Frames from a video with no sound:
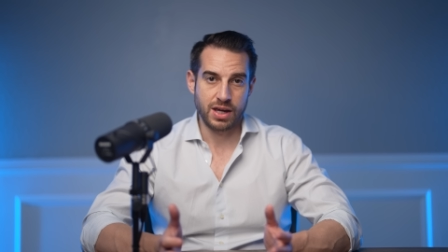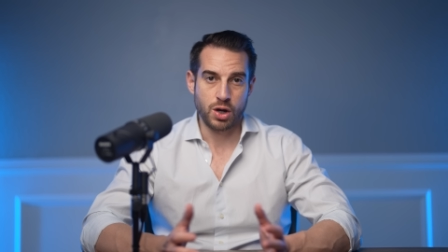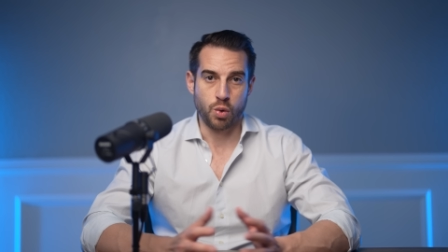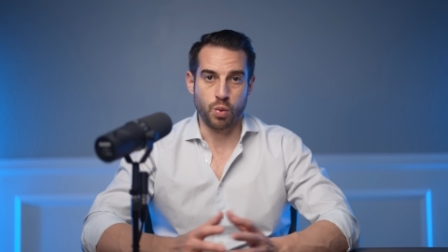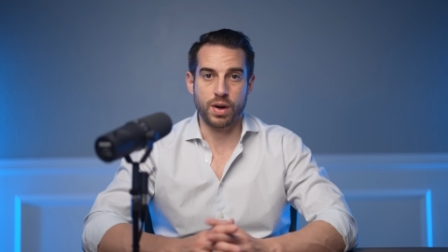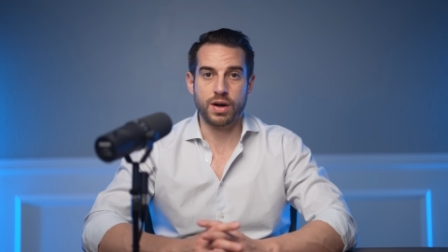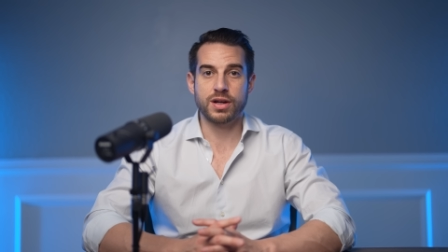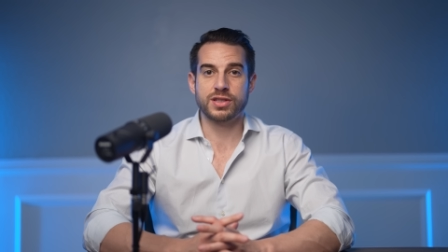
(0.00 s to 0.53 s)

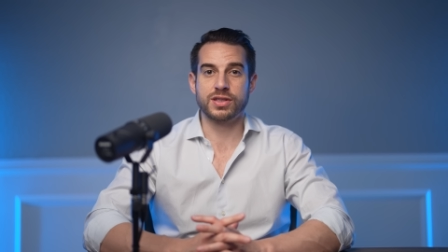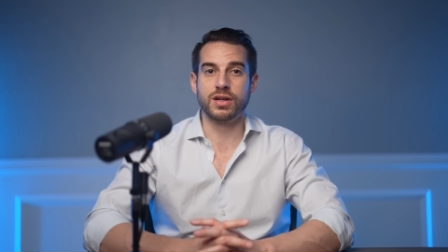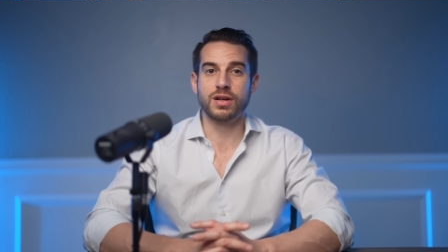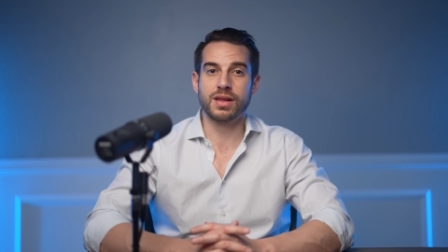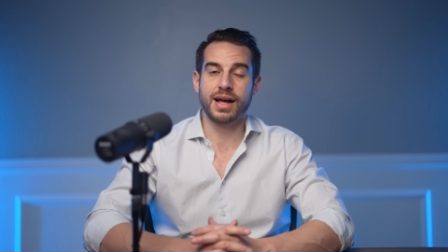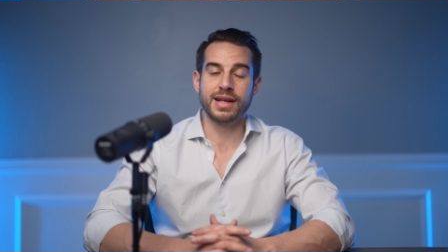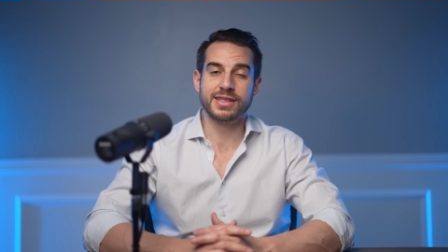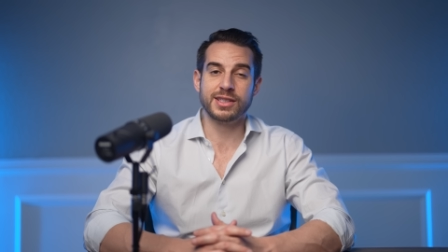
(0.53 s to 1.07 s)
Wearing
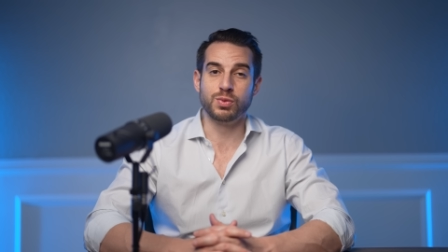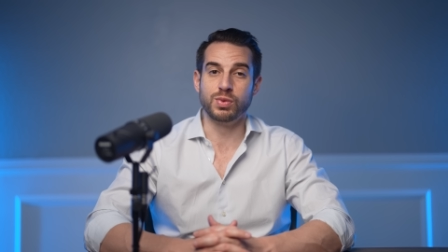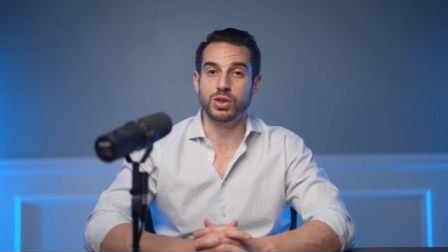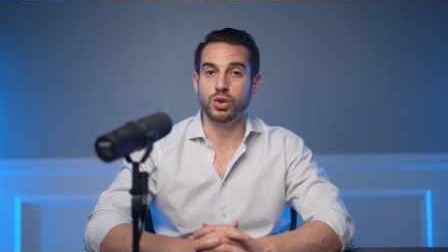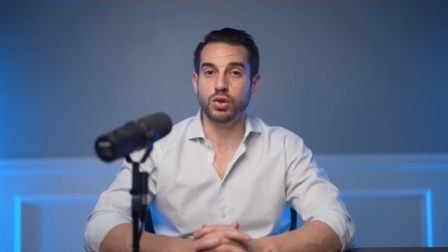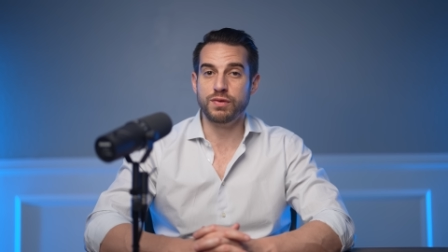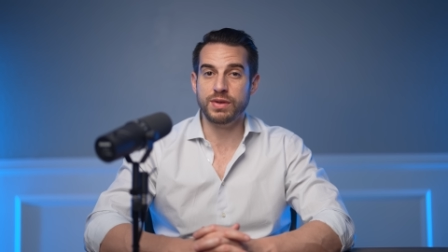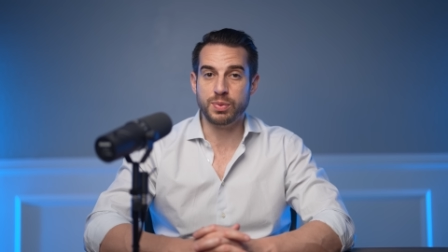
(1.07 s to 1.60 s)
sunglasses with
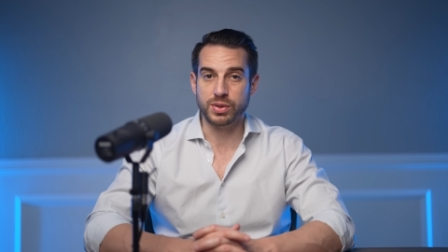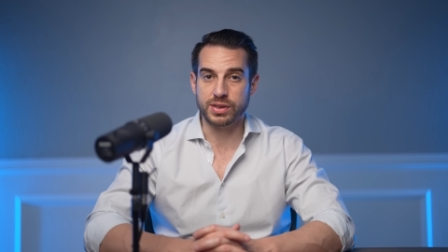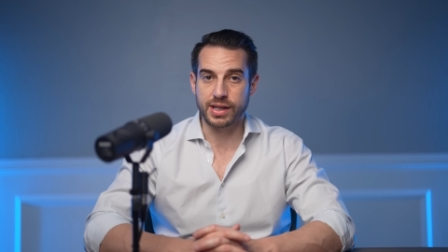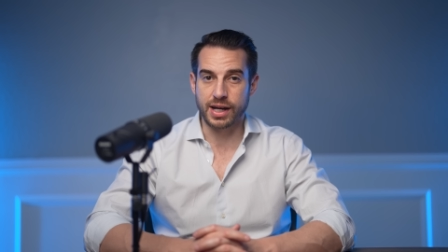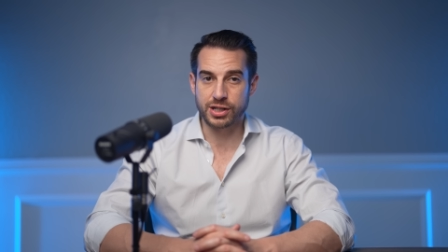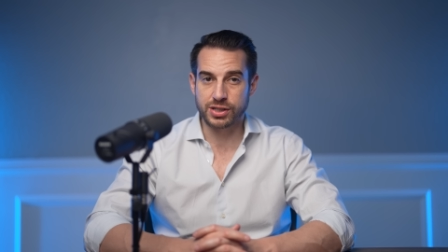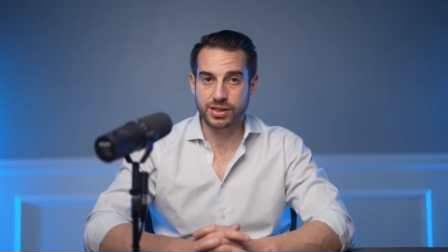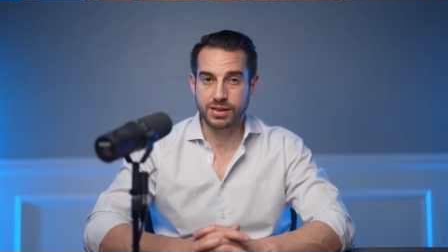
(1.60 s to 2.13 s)
UV
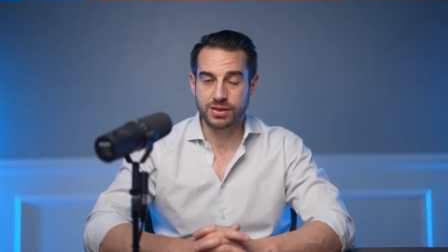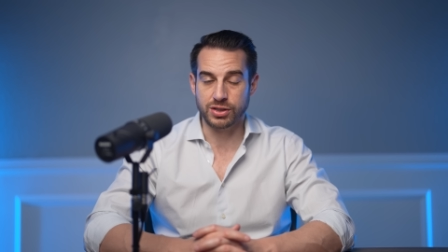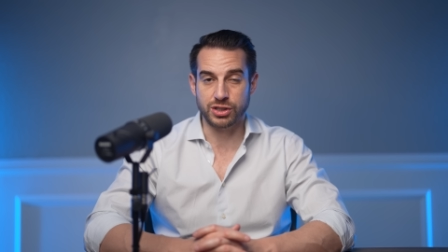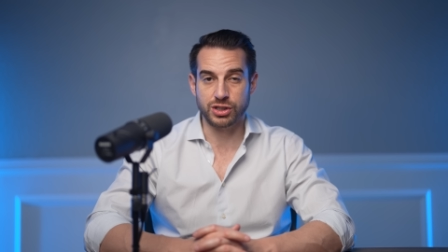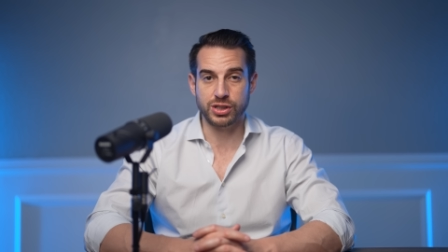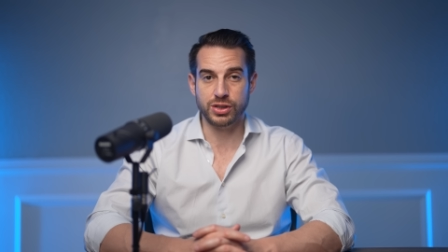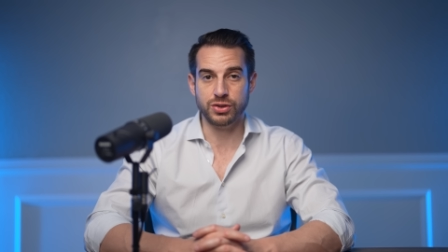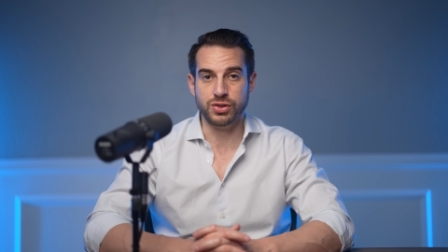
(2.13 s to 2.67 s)
protection to
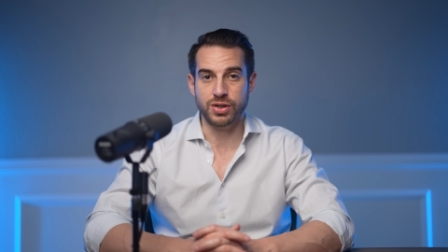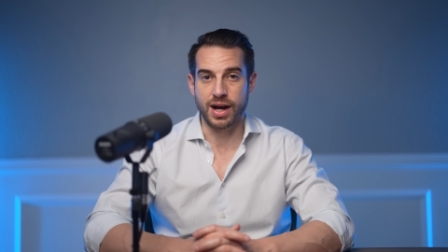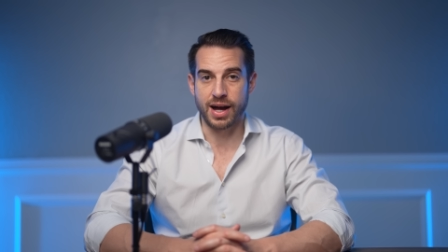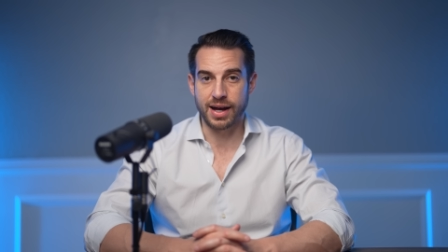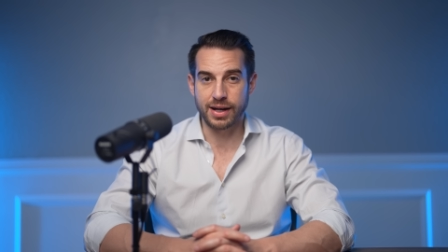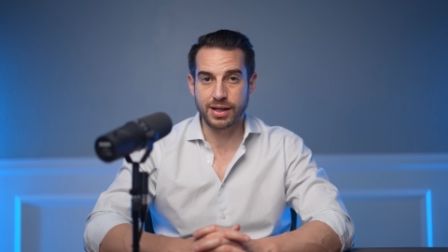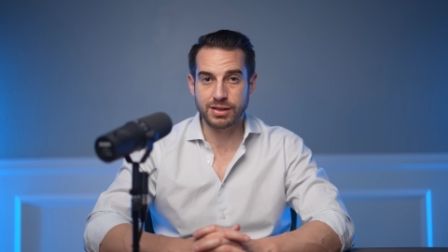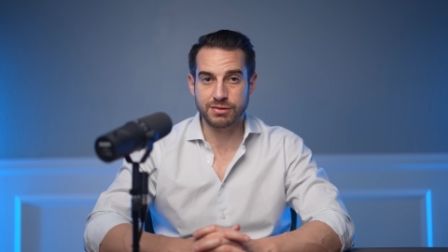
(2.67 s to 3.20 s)
shield your
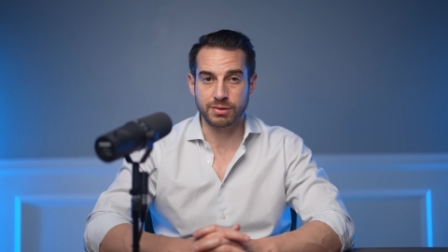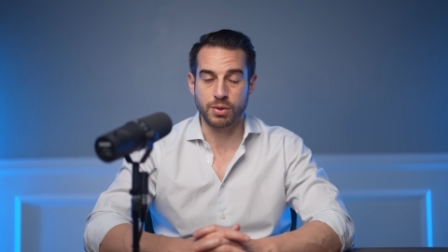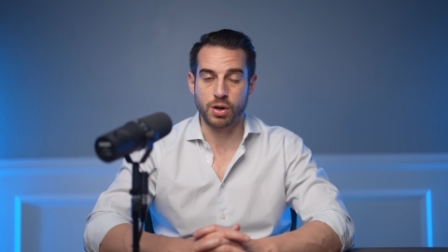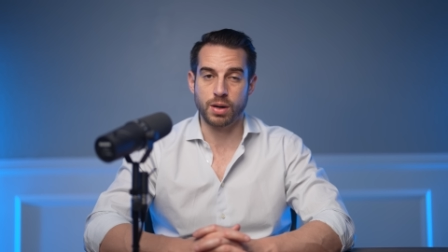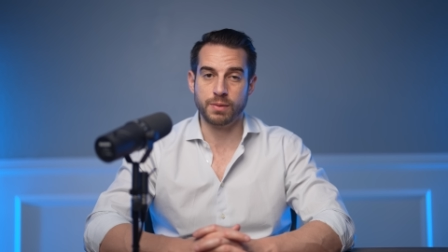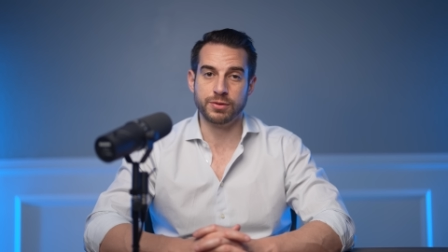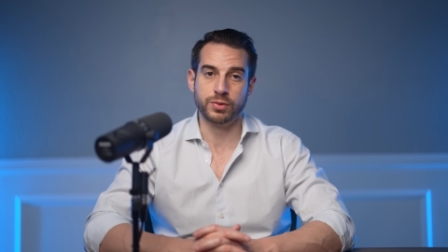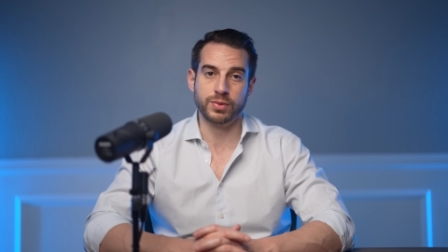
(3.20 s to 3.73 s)
eyes from
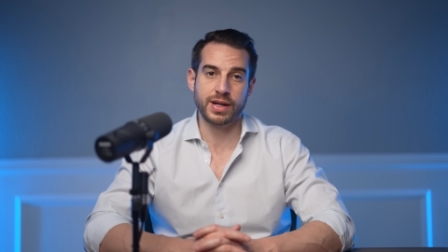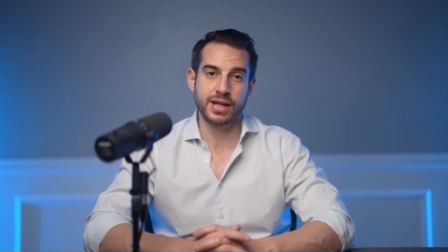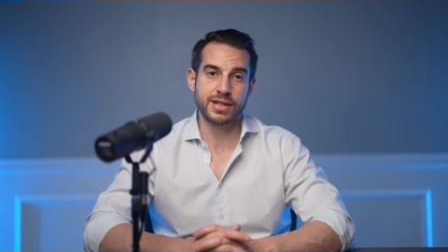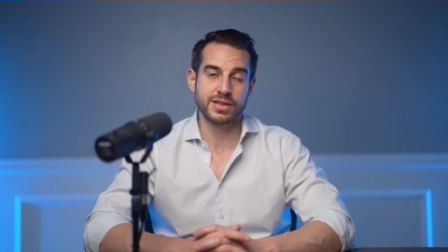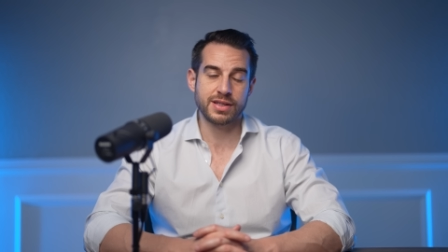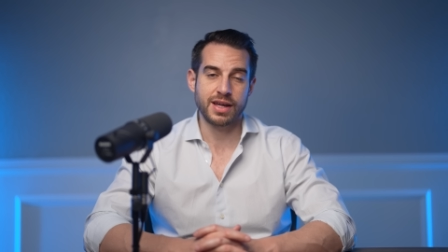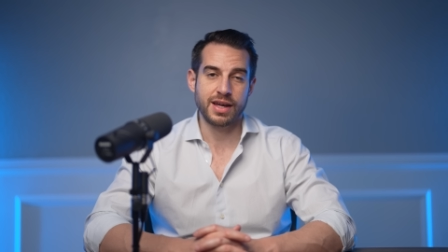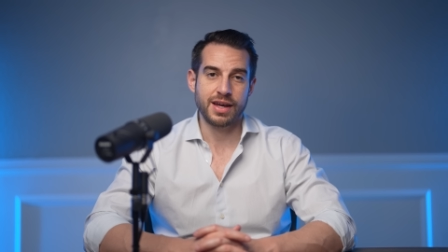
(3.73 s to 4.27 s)
harmful rays,